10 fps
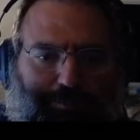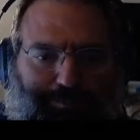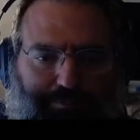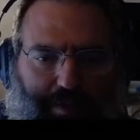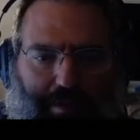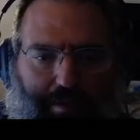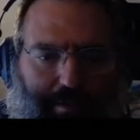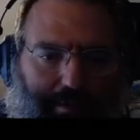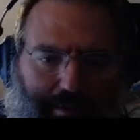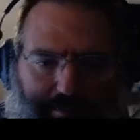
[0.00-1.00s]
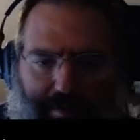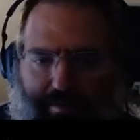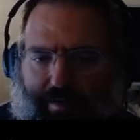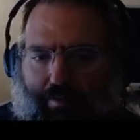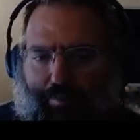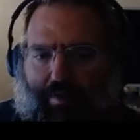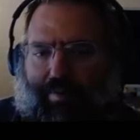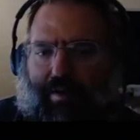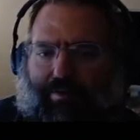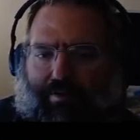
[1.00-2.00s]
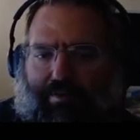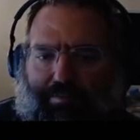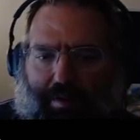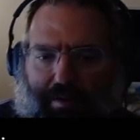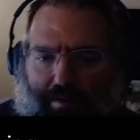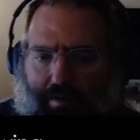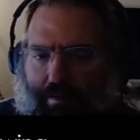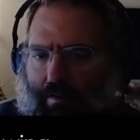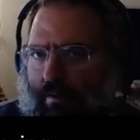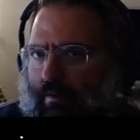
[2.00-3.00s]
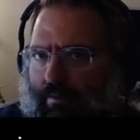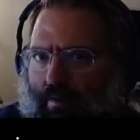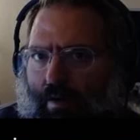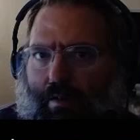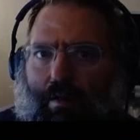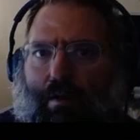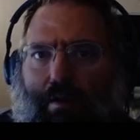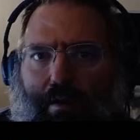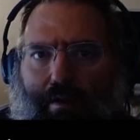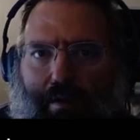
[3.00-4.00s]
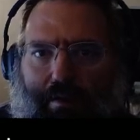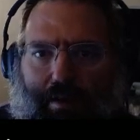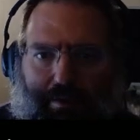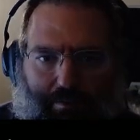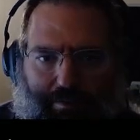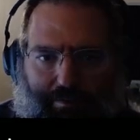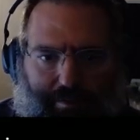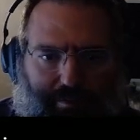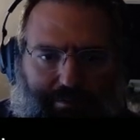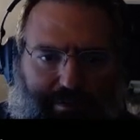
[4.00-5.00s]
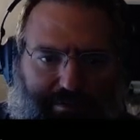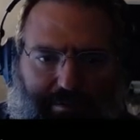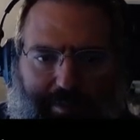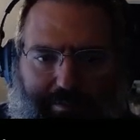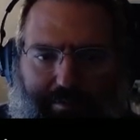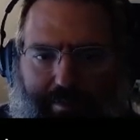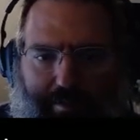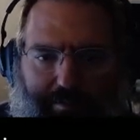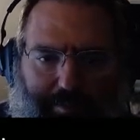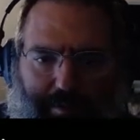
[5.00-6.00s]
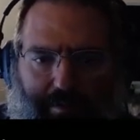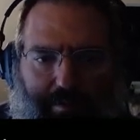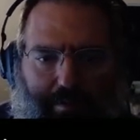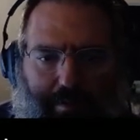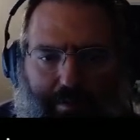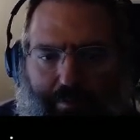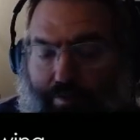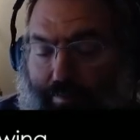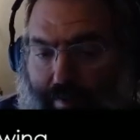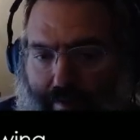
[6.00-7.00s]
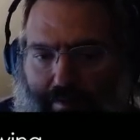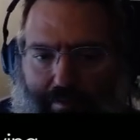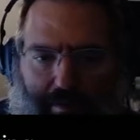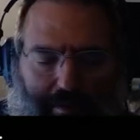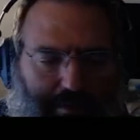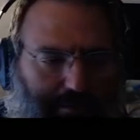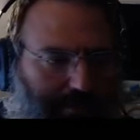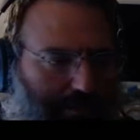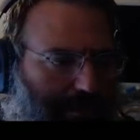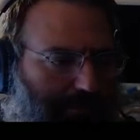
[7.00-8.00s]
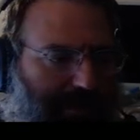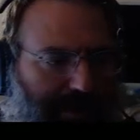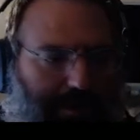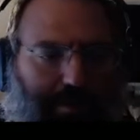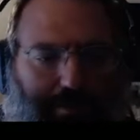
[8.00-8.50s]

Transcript: If anything, it would be Apache Spark Scala, a language that is customized inside of Spark for Spark and so on. But anyway,